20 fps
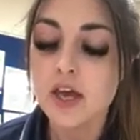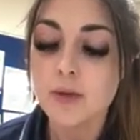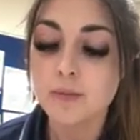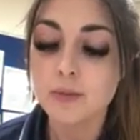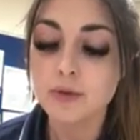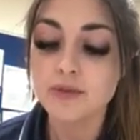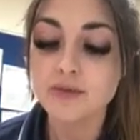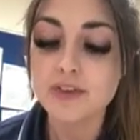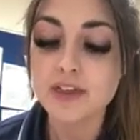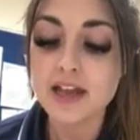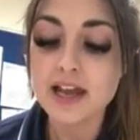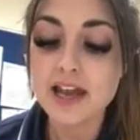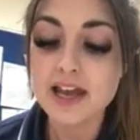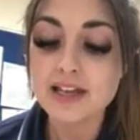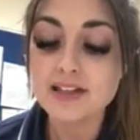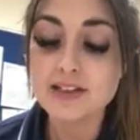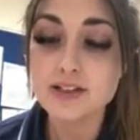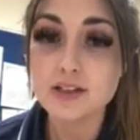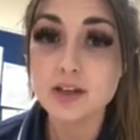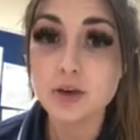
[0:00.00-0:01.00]
But for the
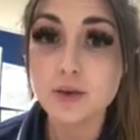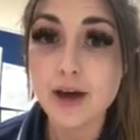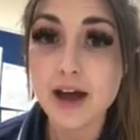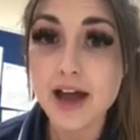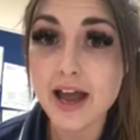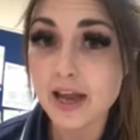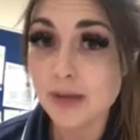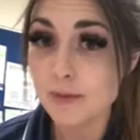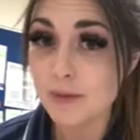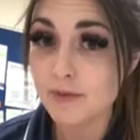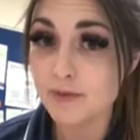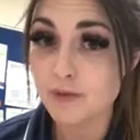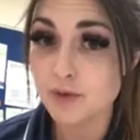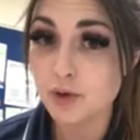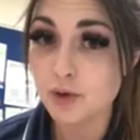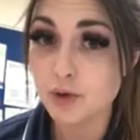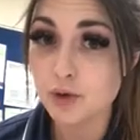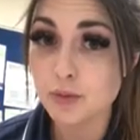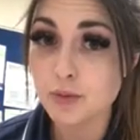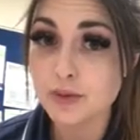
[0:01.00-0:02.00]
ladies who are aiming for a
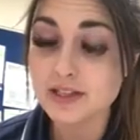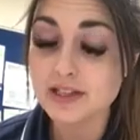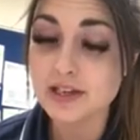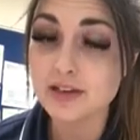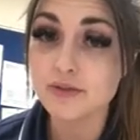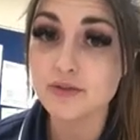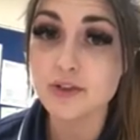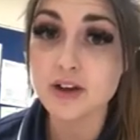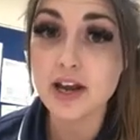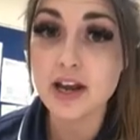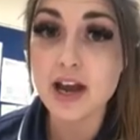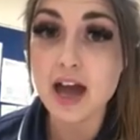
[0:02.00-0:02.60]
normal delivery